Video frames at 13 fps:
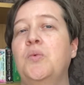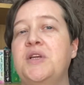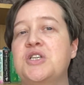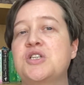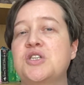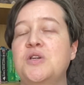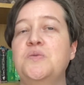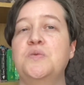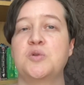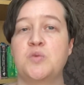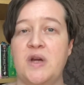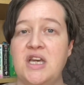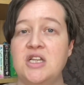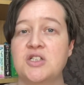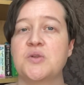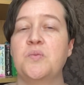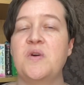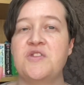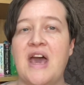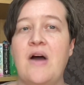which suit was which
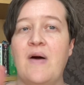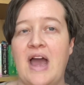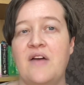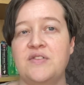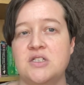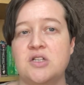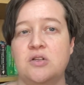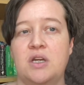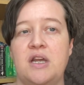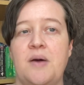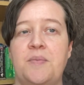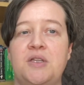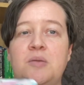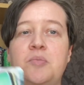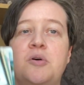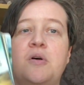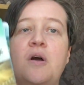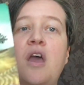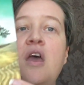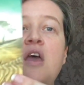without having to look it up in the
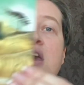book.